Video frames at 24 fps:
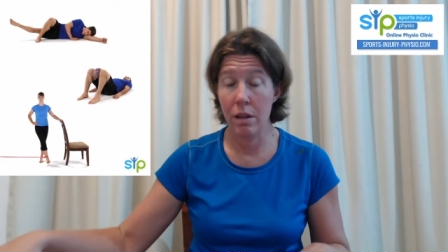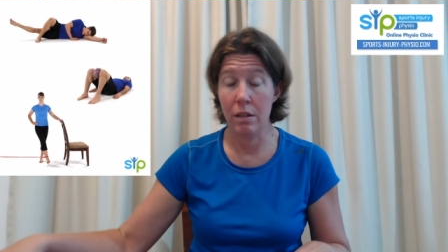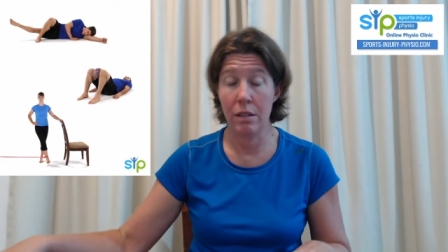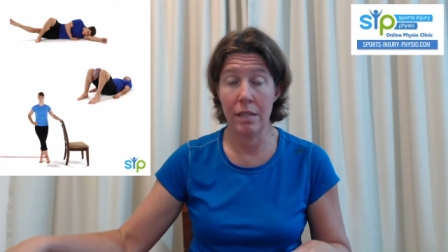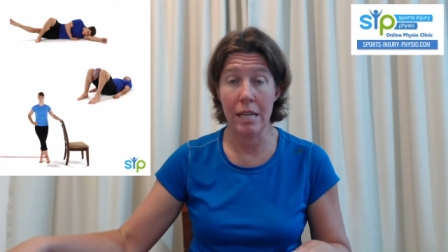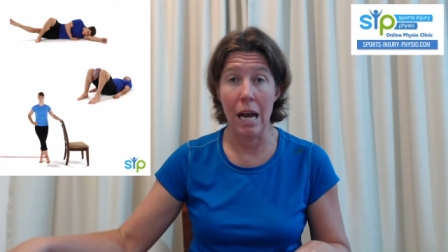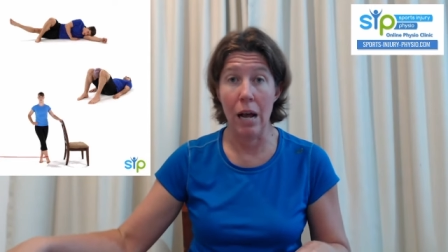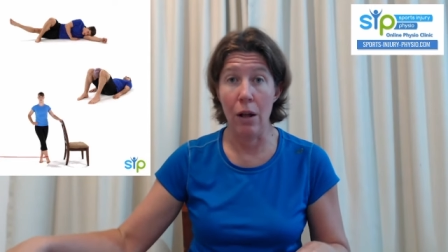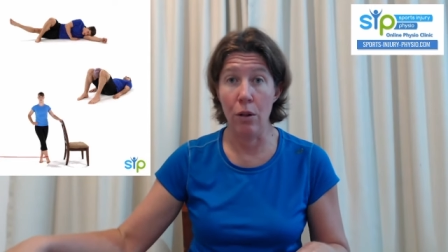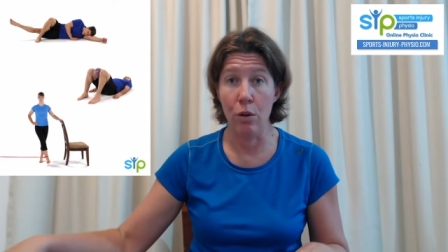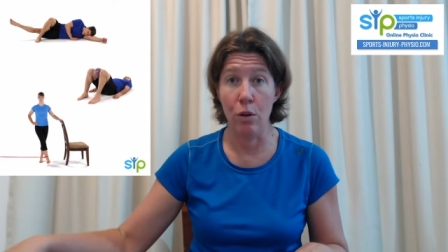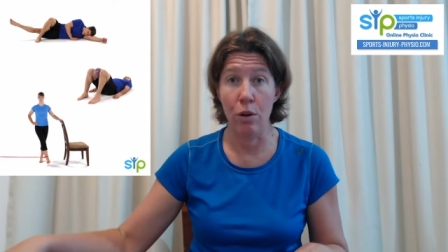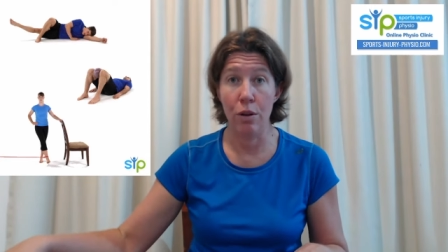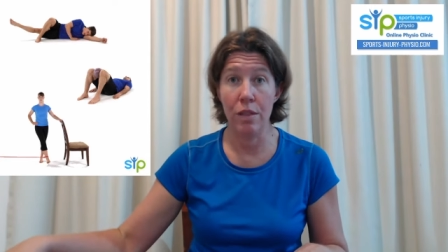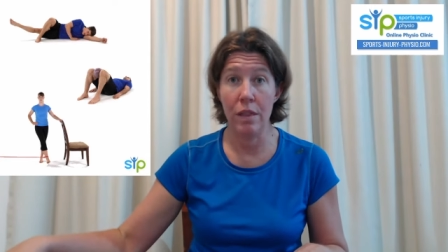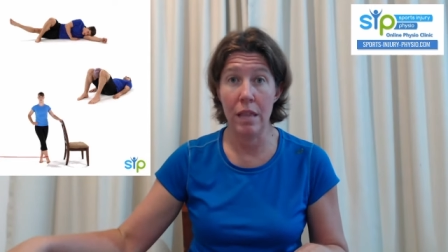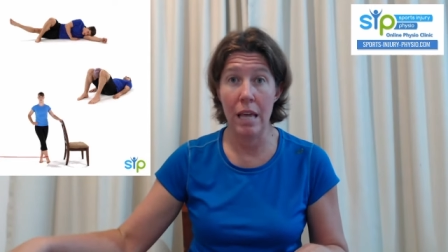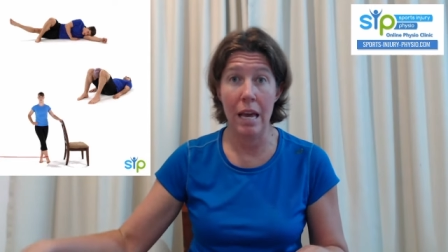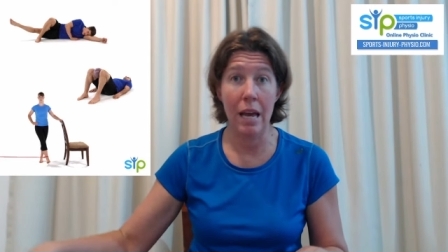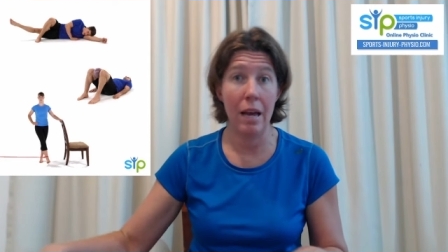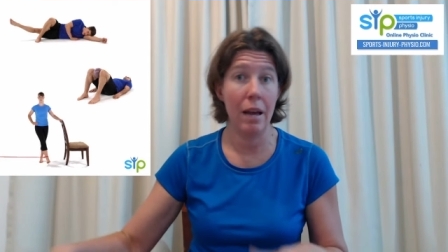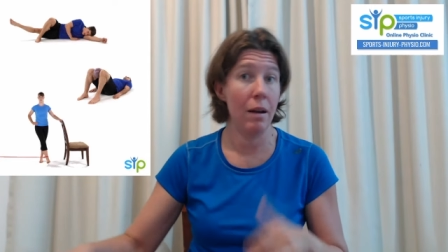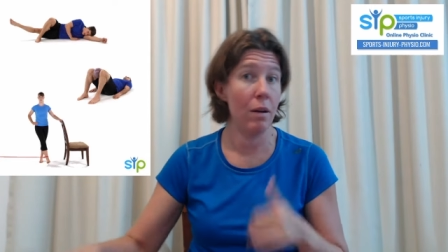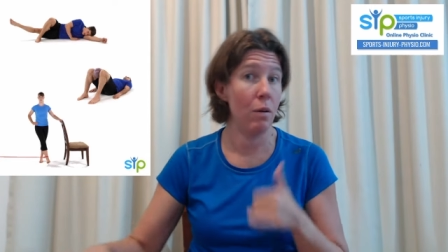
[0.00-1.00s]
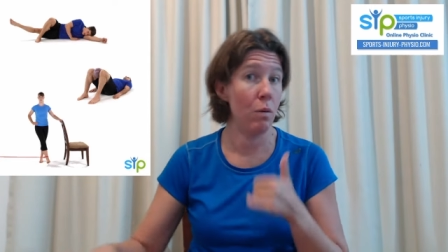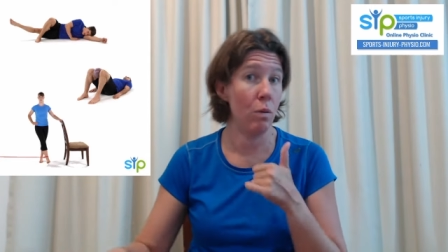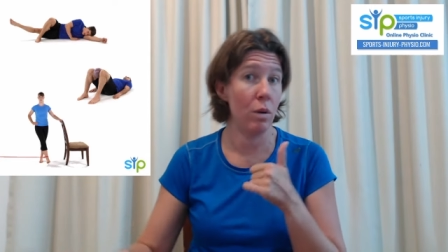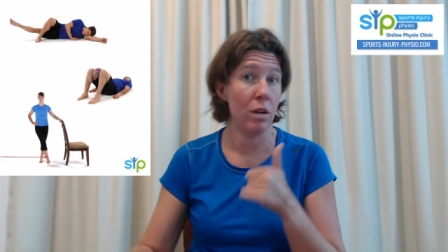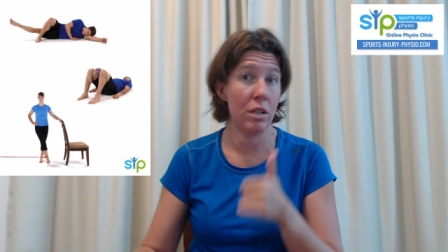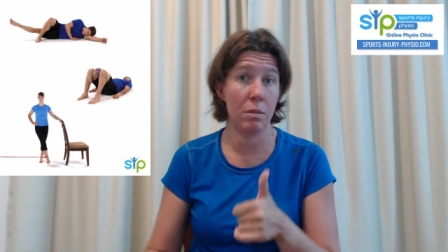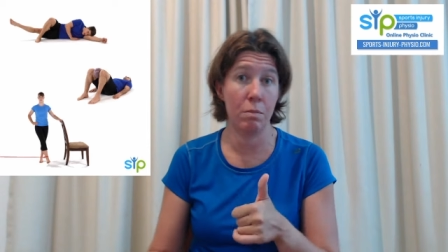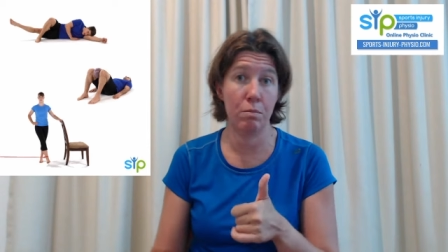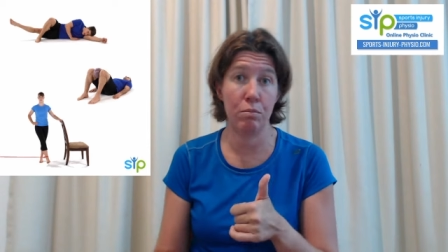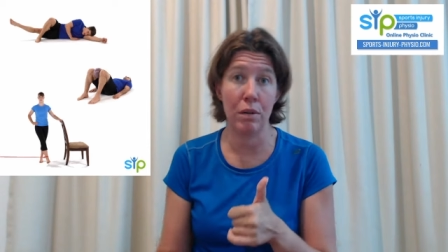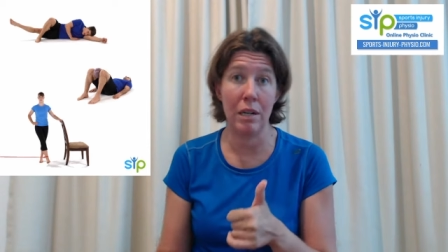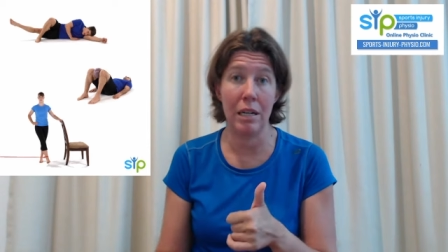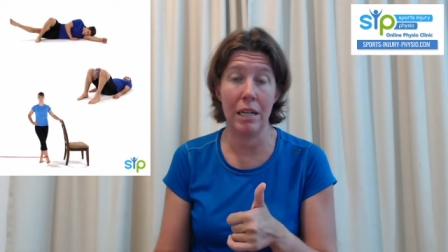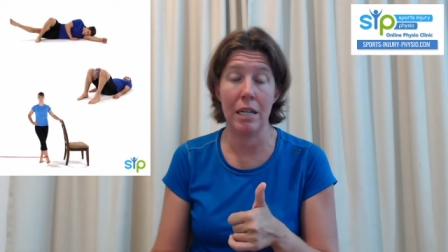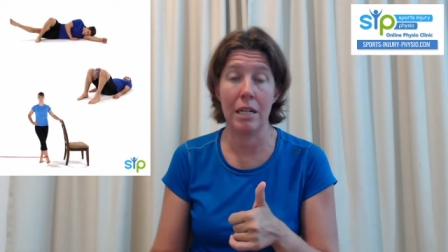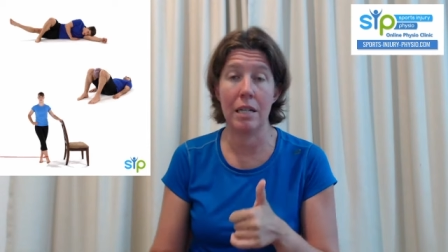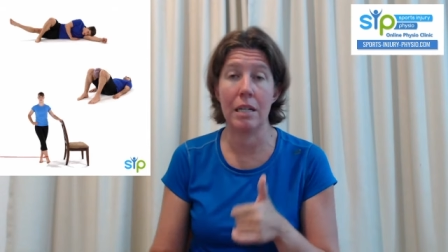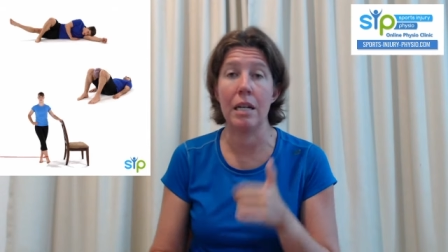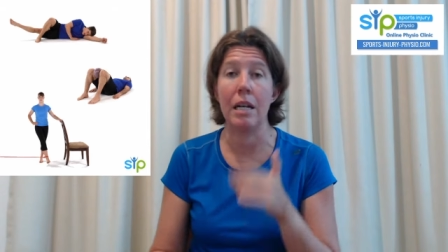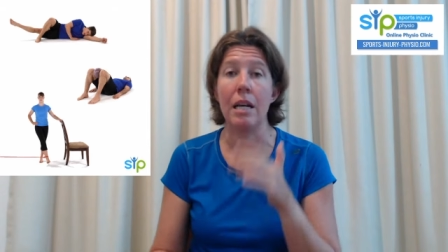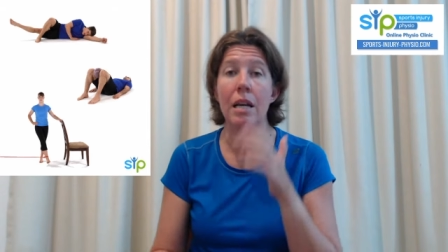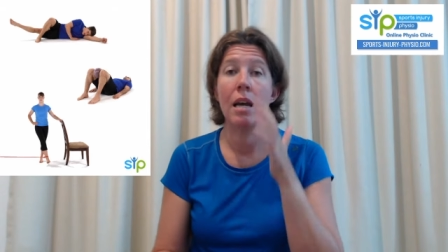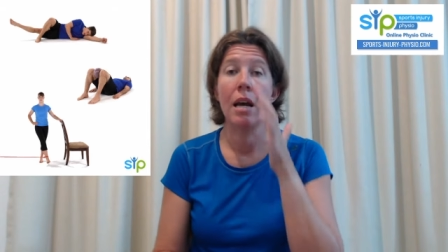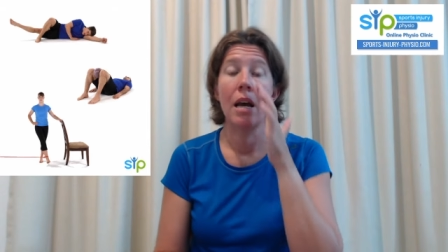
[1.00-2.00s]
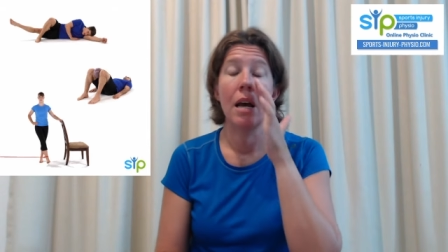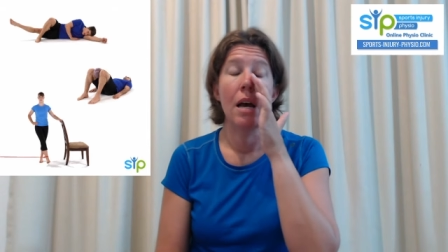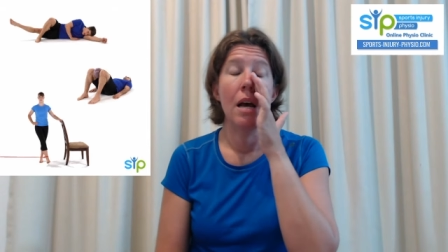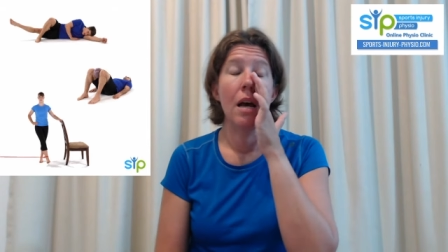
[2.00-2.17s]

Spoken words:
towel on there, works brilliantly.